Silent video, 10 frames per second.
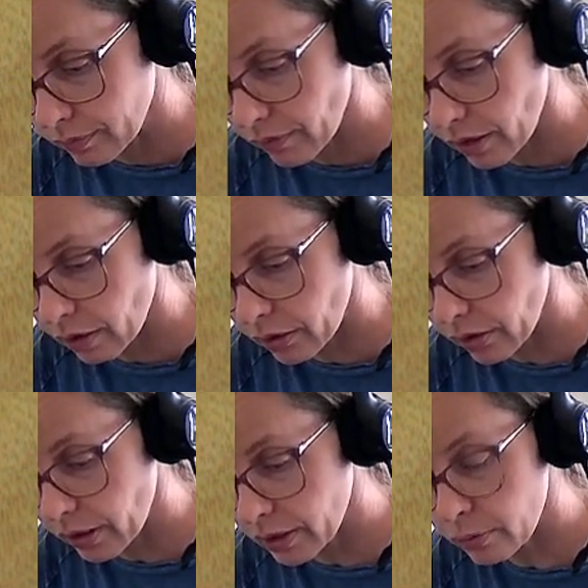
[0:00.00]
are
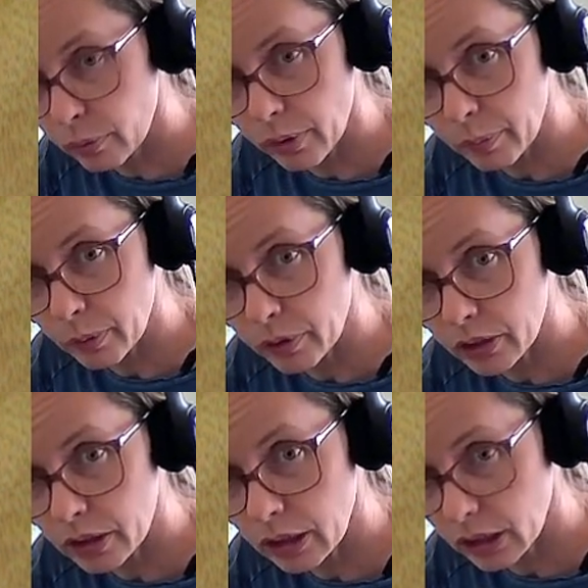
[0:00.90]
these ripples
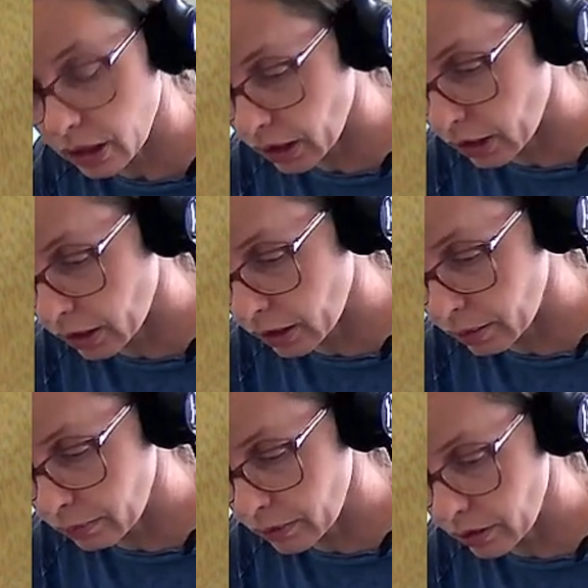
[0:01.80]
gonna
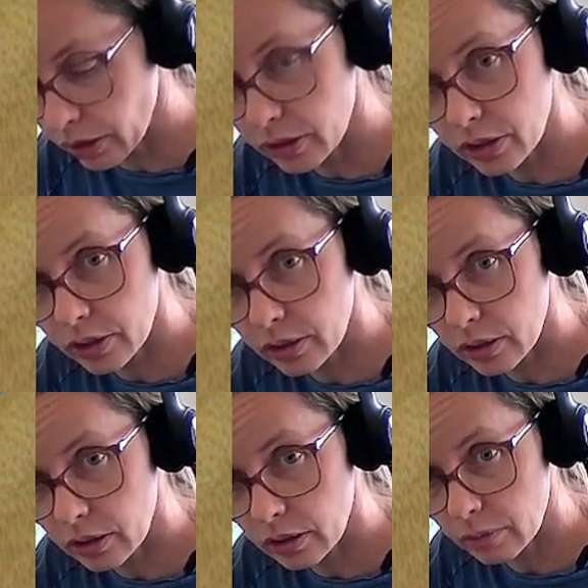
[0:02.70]
come? There's
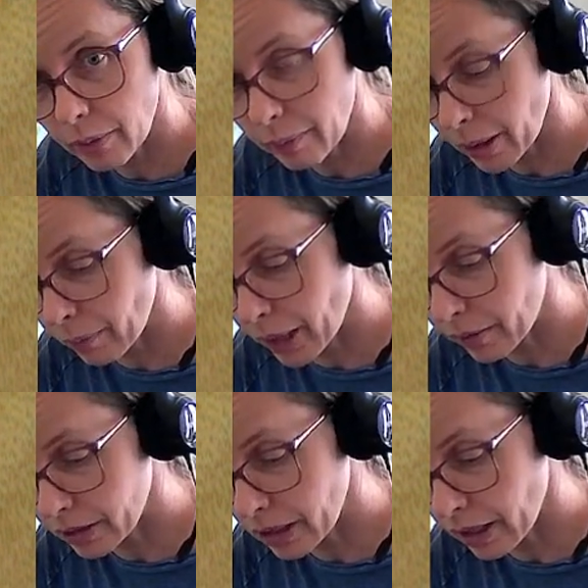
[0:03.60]
maybe
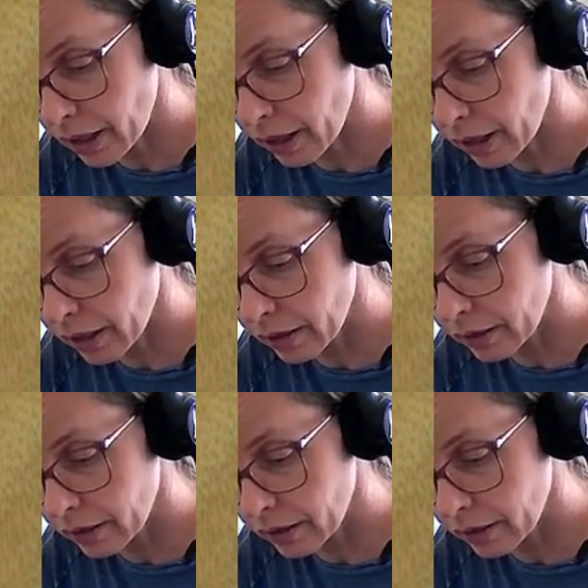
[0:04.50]
about to here.